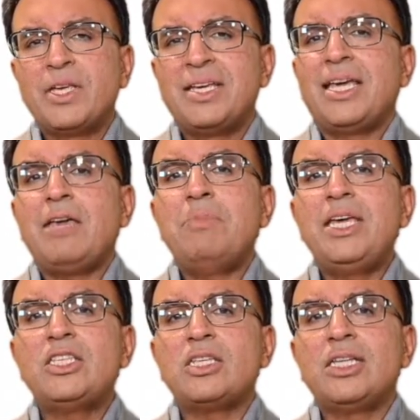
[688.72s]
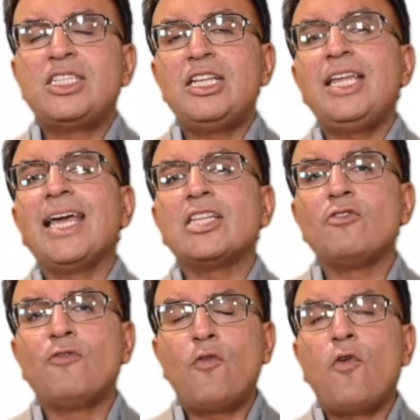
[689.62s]
It means until you get to
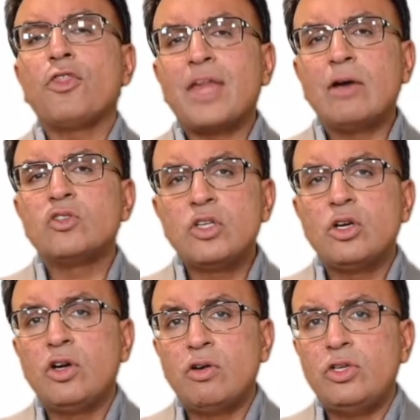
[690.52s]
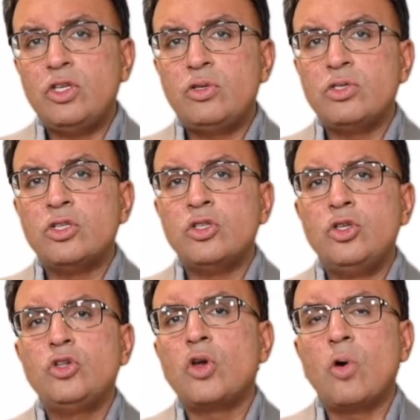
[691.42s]
4,000 concurrent users, you
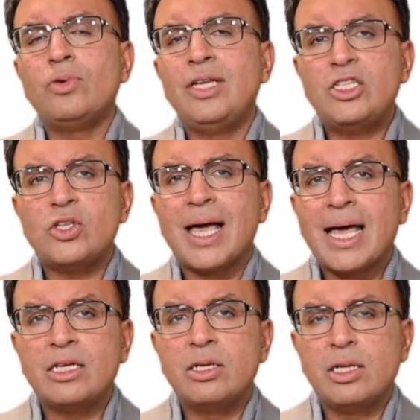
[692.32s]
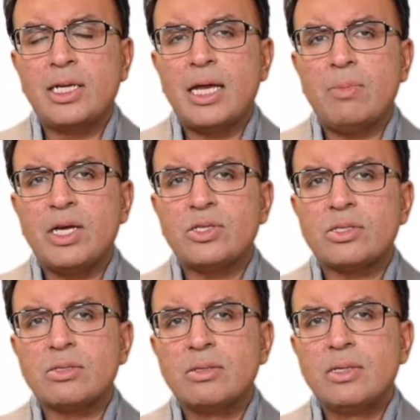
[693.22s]
don't need to add another database.
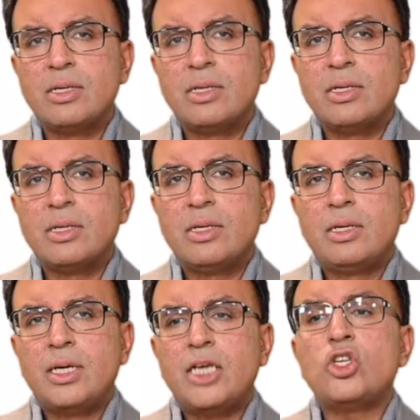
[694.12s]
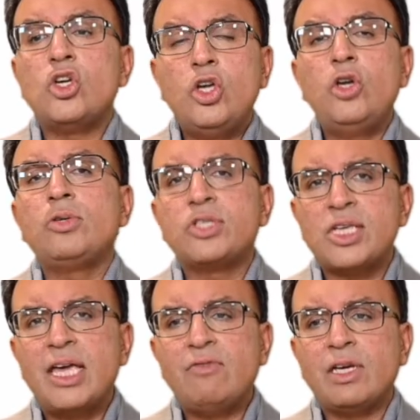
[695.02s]
It's a huge
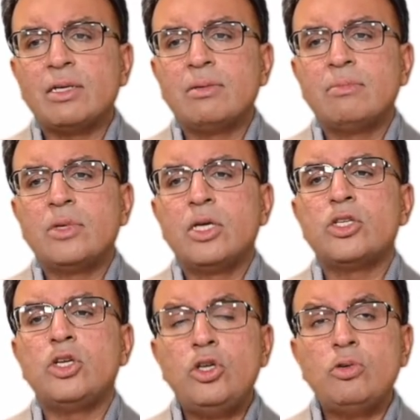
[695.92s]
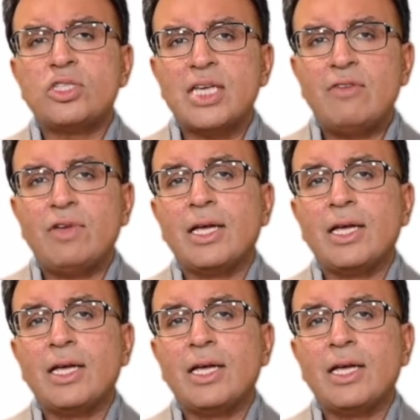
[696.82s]
saving. It's a huge saving.